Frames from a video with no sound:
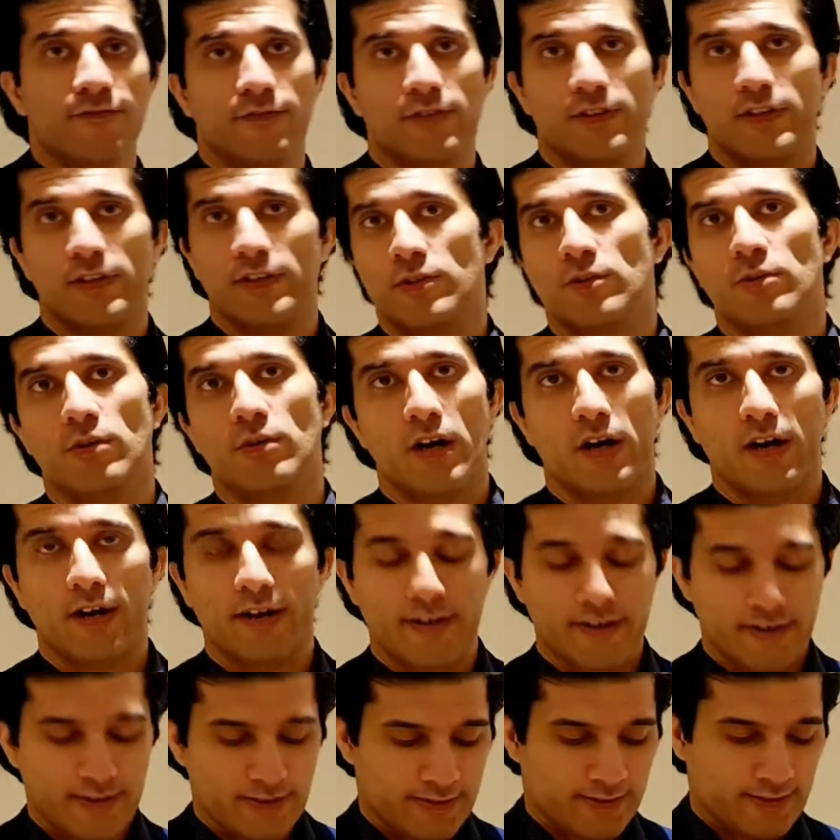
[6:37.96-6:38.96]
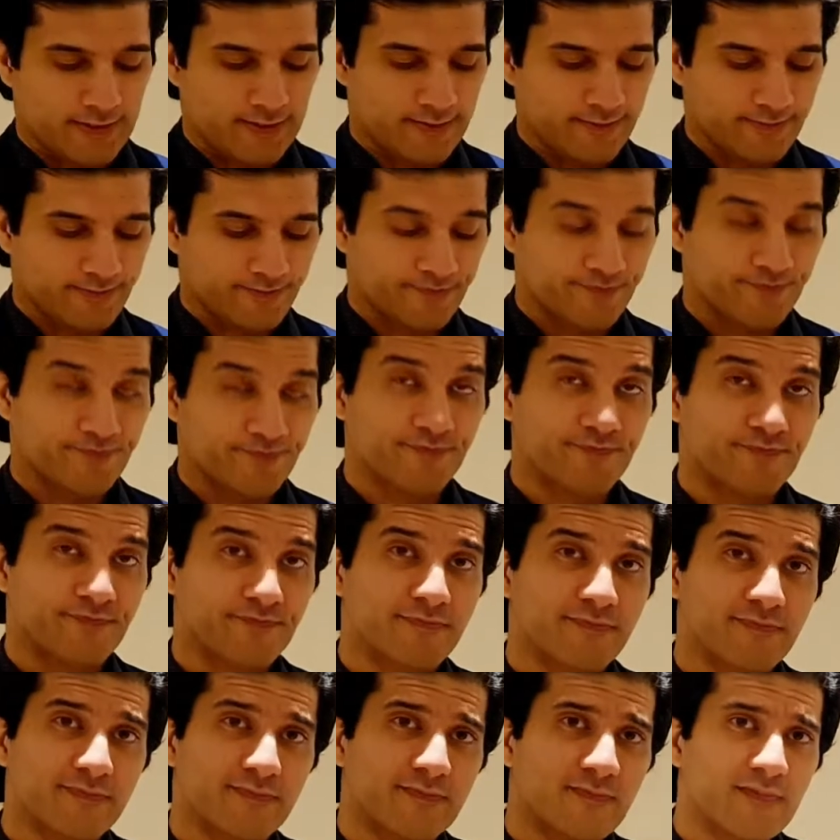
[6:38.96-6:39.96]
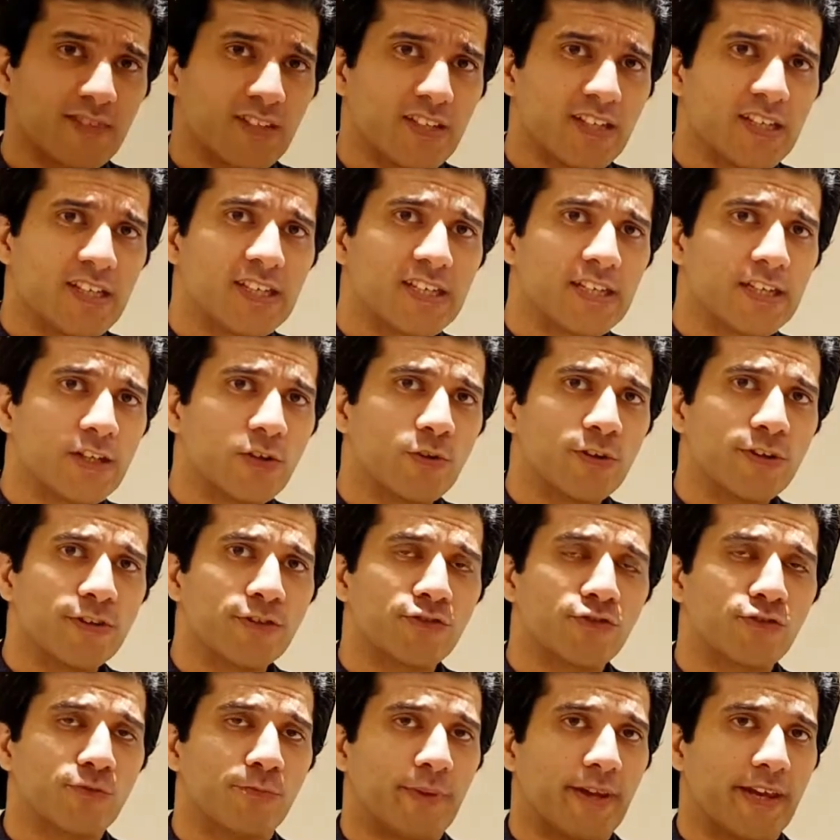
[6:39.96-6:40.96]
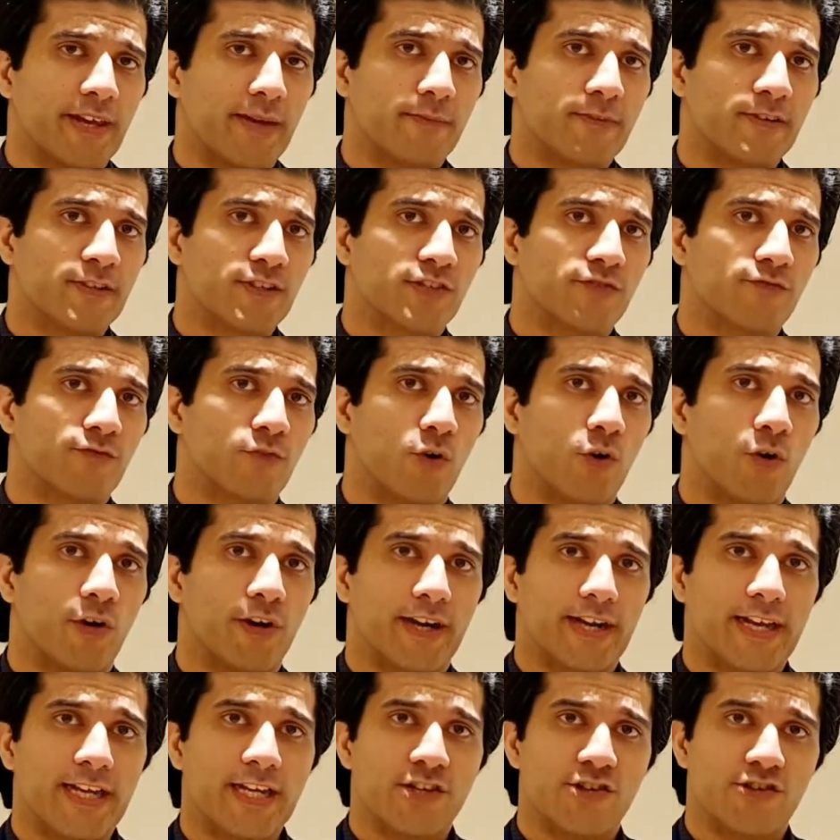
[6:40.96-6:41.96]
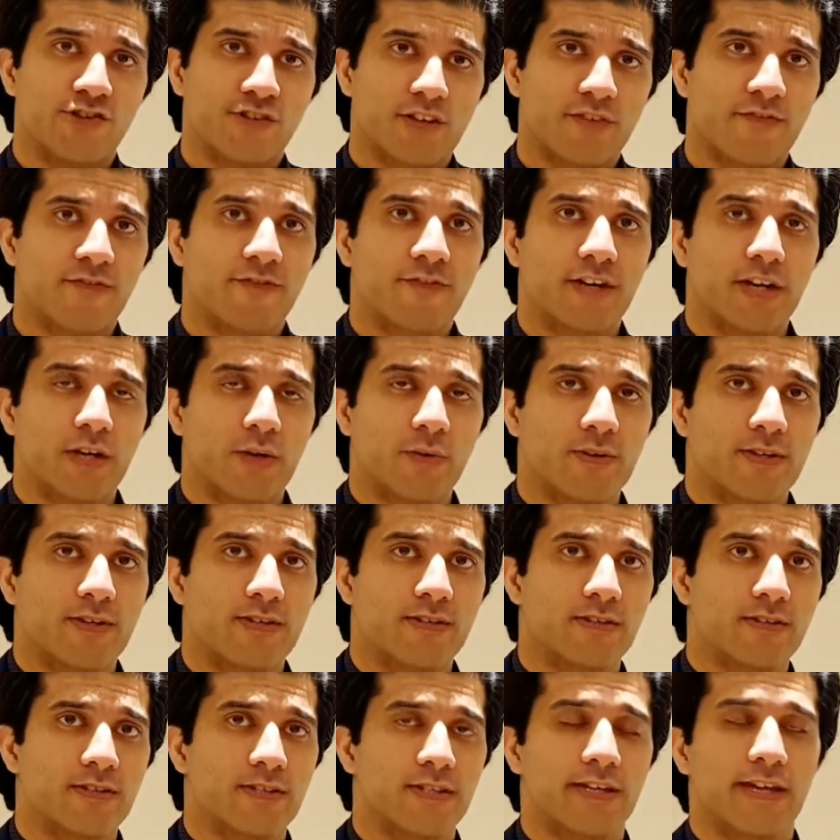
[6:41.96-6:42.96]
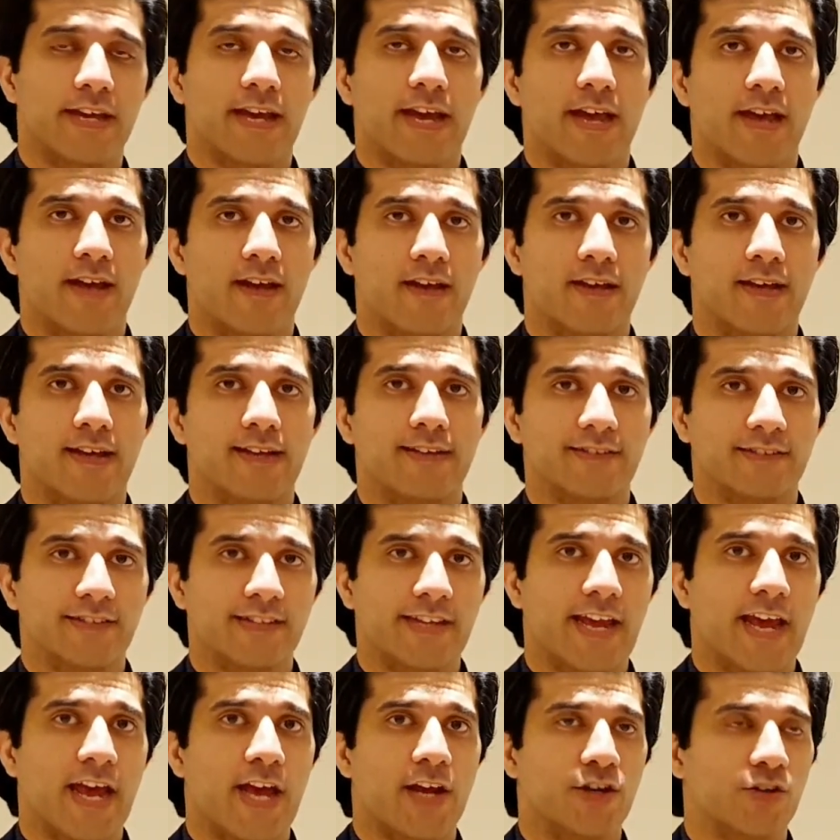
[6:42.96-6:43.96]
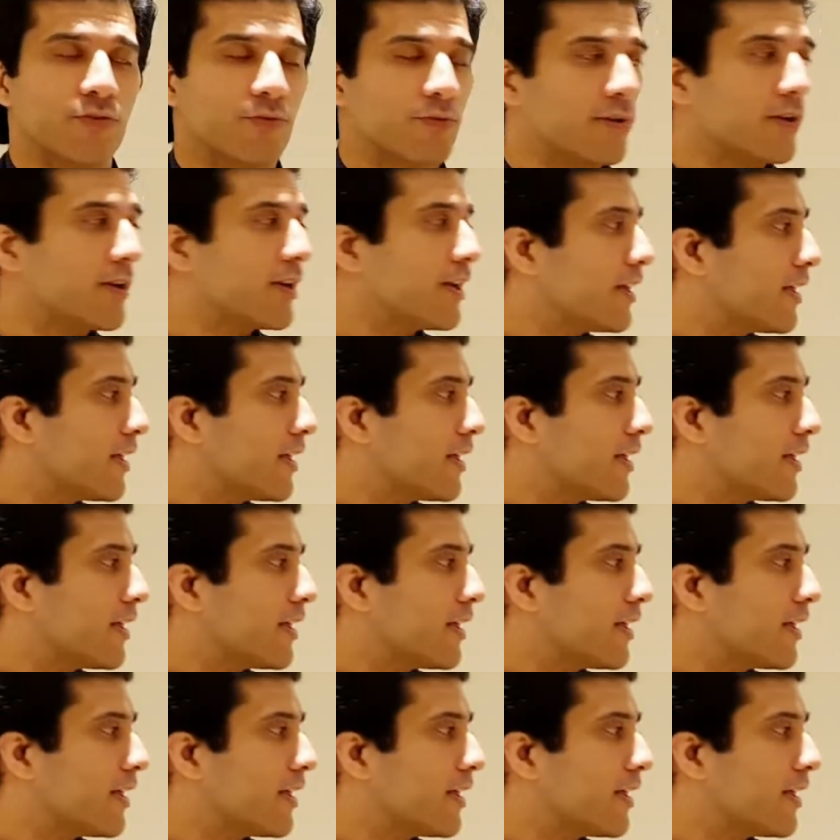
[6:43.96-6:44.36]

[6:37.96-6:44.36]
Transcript: you are uh, uh, going through measurements for intra-frequency LTE handover,